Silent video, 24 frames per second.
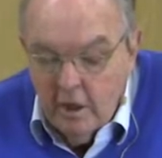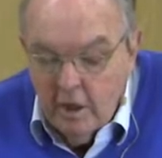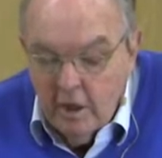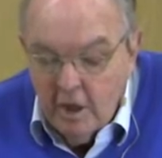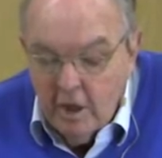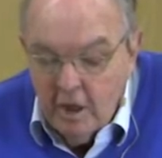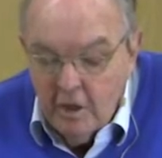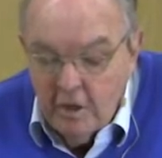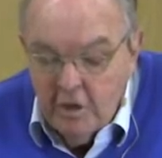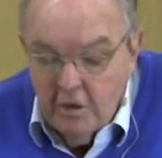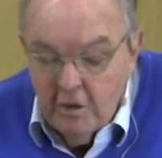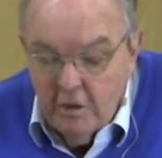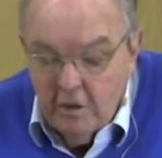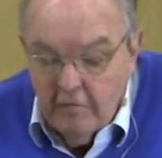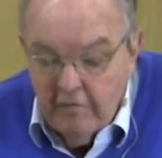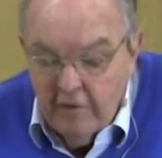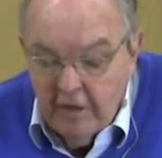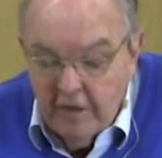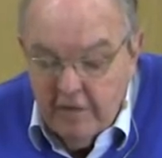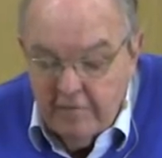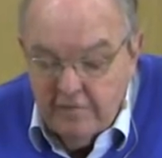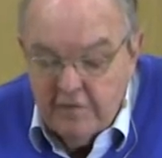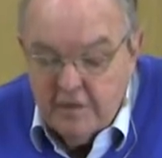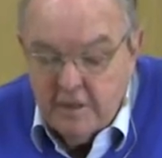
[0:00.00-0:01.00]
God could have
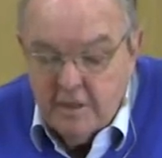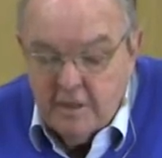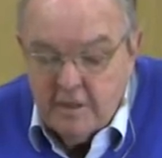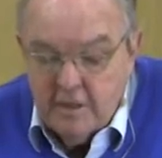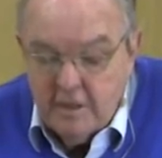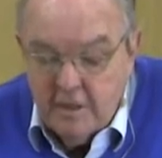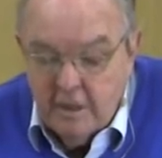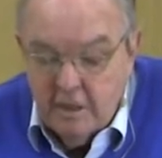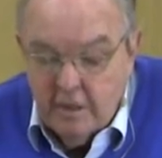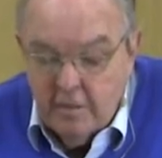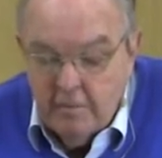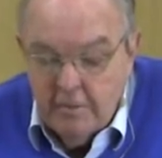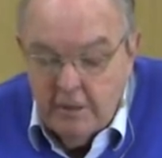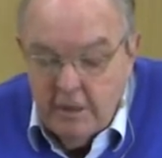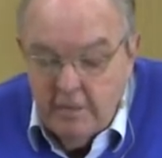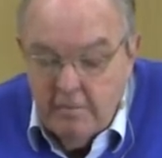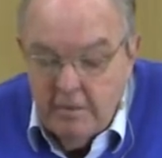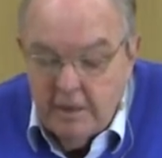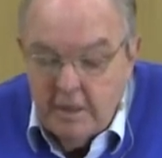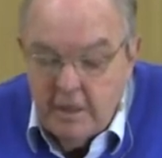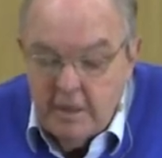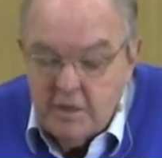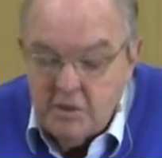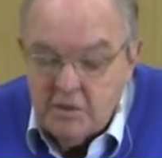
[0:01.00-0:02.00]
left us there, but he
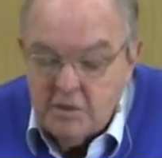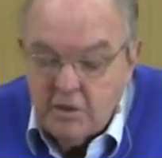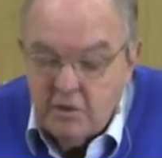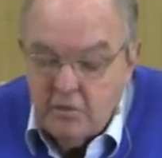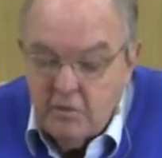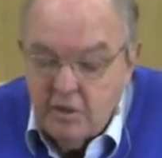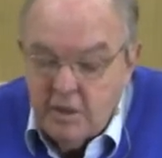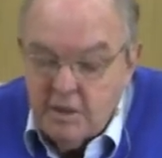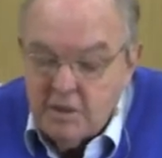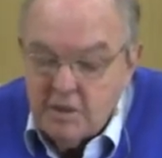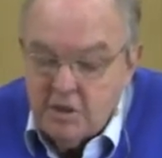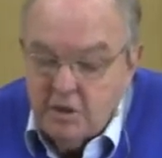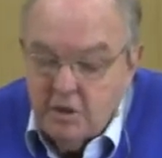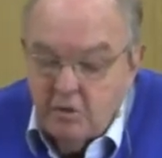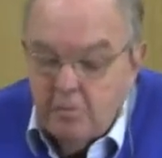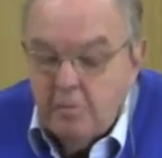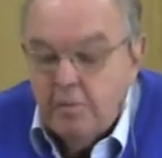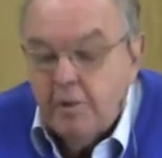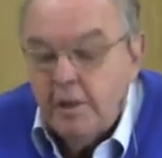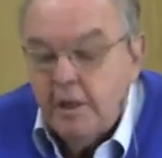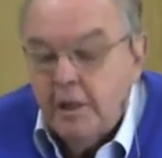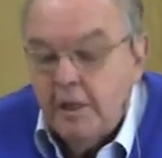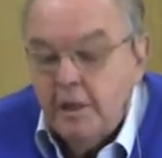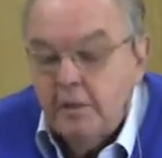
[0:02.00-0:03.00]
begins a rescue
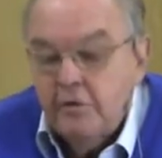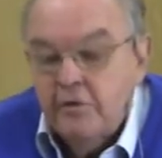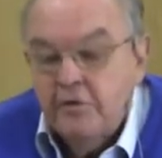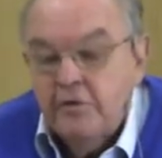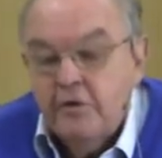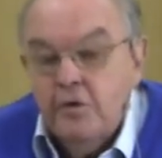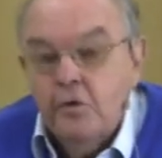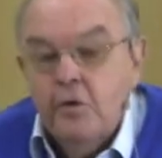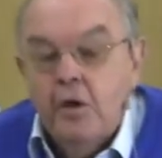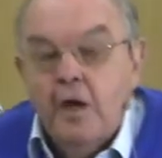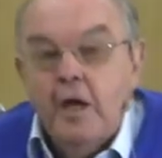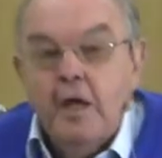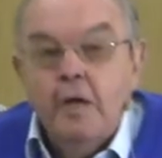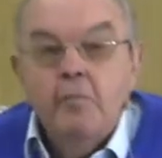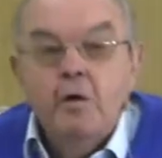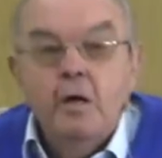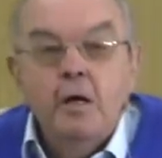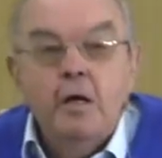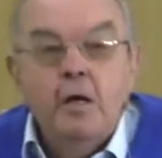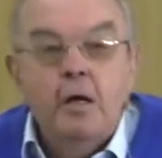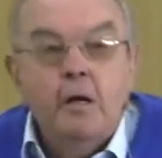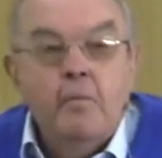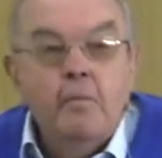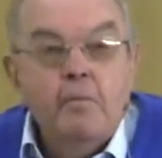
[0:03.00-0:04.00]
plan through
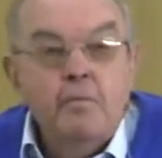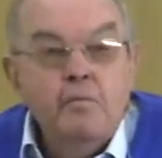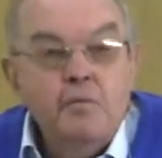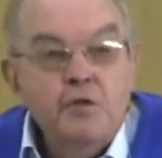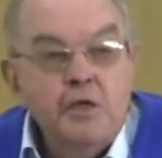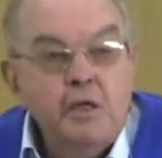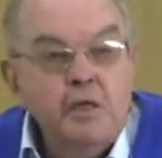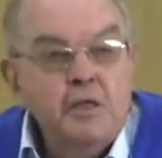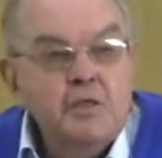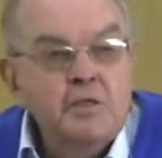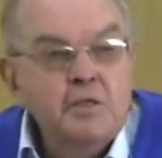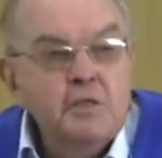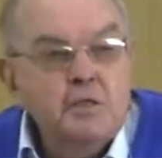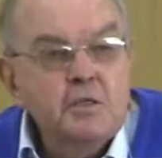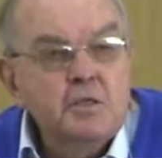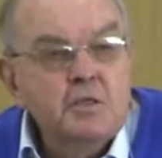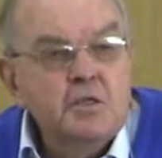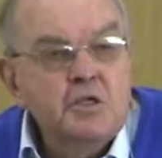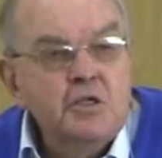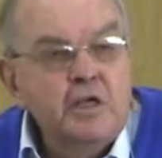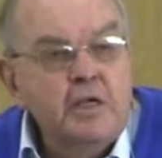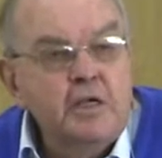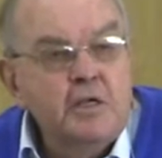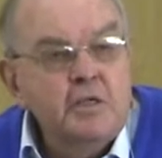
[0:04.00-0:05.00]
Abraham.
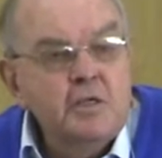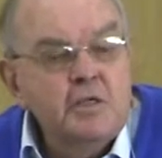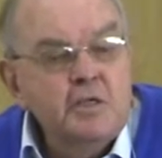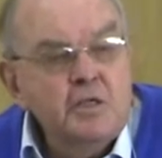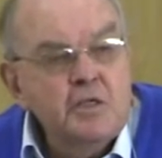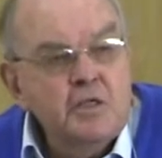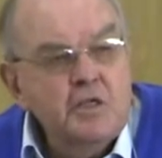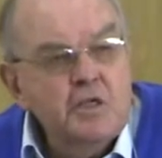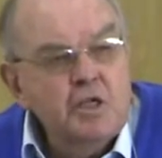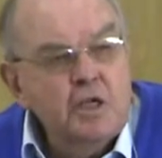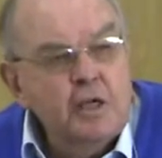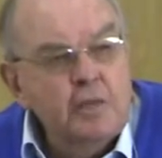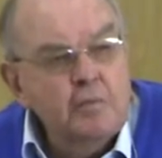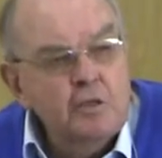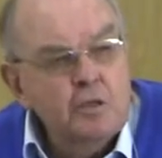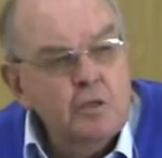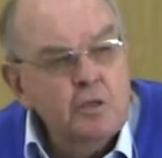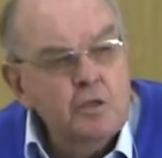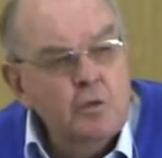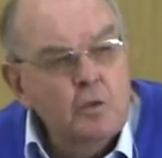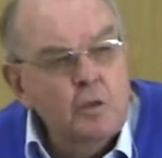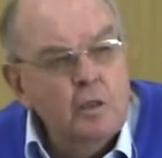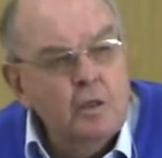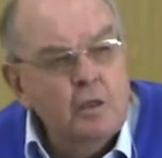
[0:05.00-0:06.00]
Genesis chapter
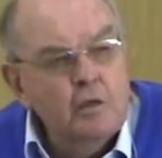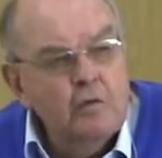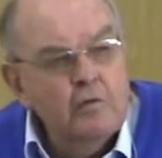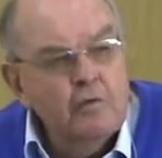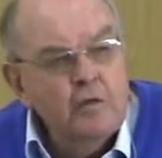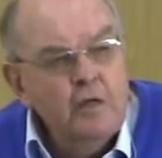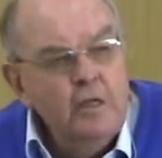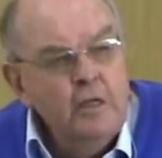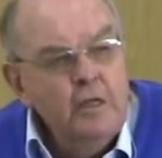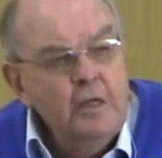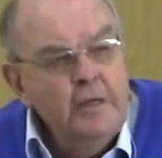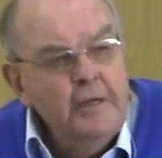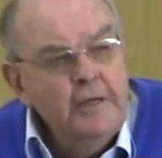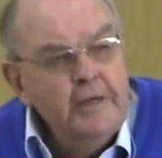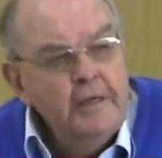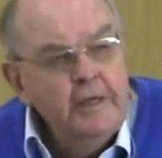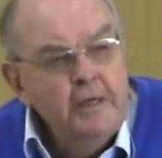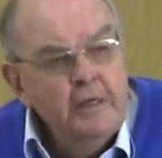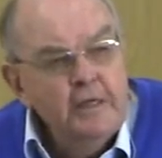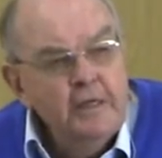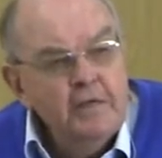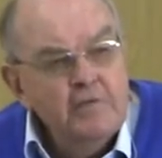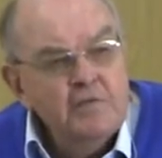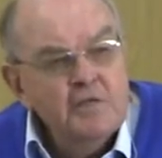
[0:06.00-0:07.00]
12,
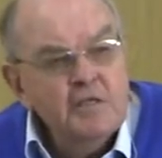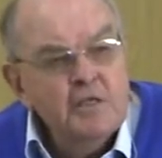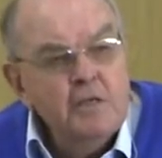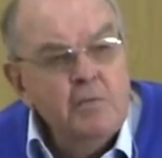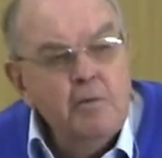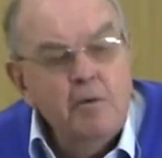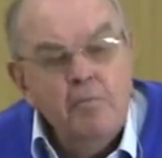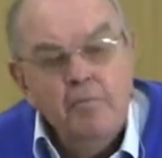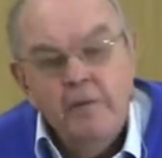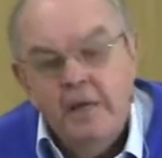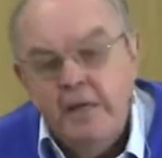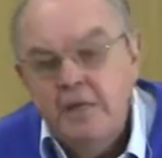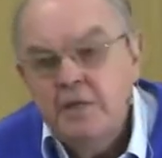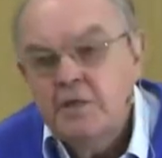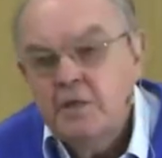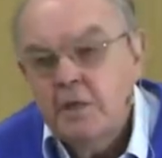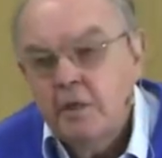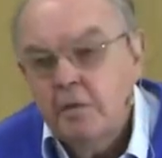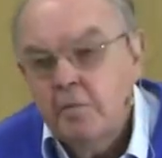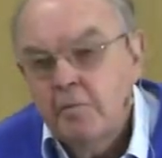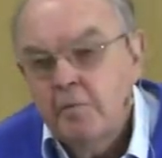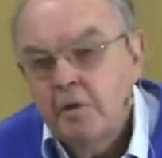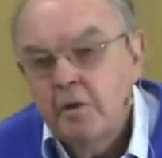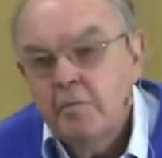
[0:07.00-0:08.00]
he gives some
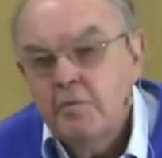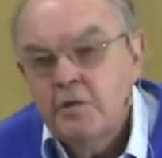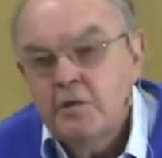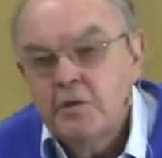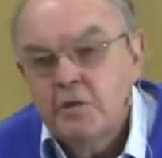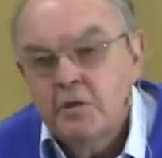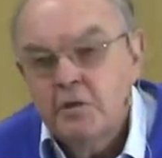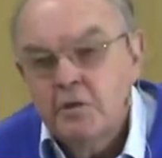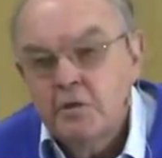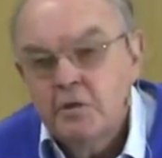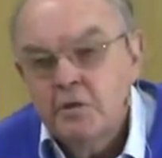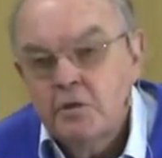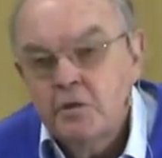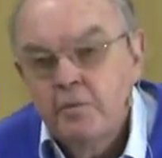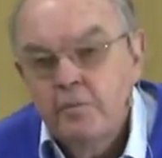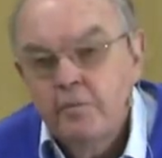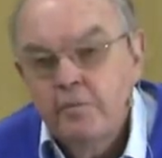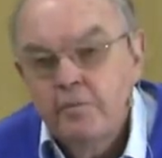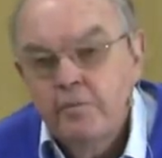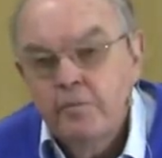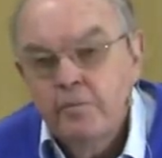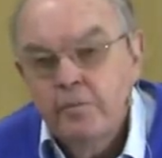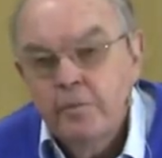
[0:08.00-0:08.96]
amazing promises.